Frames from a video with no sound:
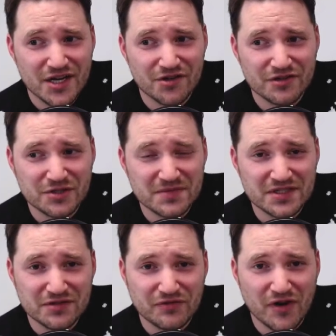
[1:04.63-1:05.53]
Christmas
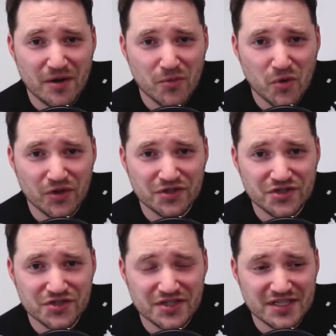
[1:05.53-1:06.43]
is far more than
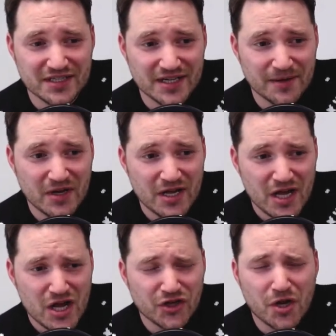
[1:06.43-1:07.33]
just the
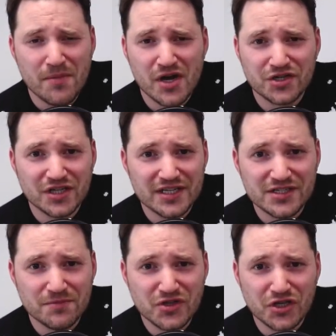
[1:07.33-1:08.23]

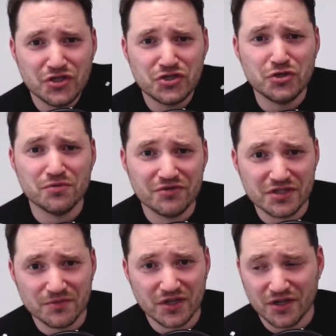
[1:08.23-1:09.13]
commercialism and the
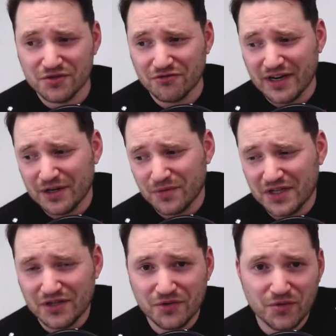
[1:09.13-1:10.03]
consumerism that goes around with
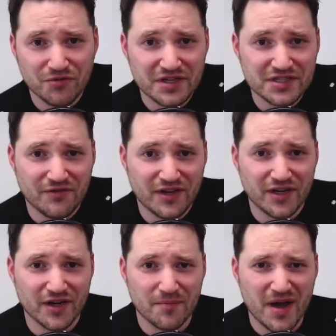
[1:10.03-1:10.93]
it and all the rest of it.
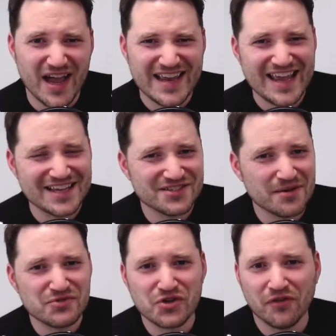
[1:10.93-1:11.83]
And I guess
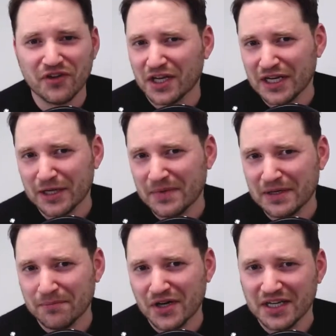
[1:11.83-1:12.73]
I'm softening a little bit
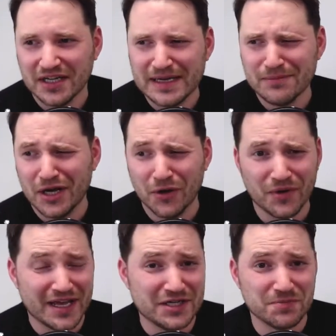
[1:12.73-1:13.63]
in my
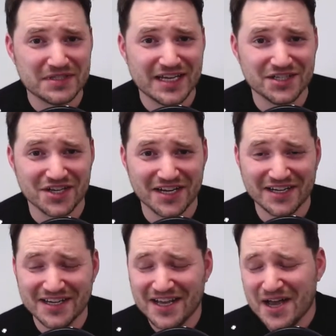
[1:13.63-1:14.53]
old age
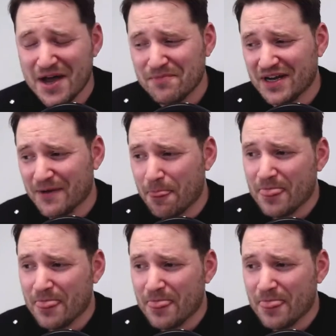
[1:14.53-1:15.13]
potentially, but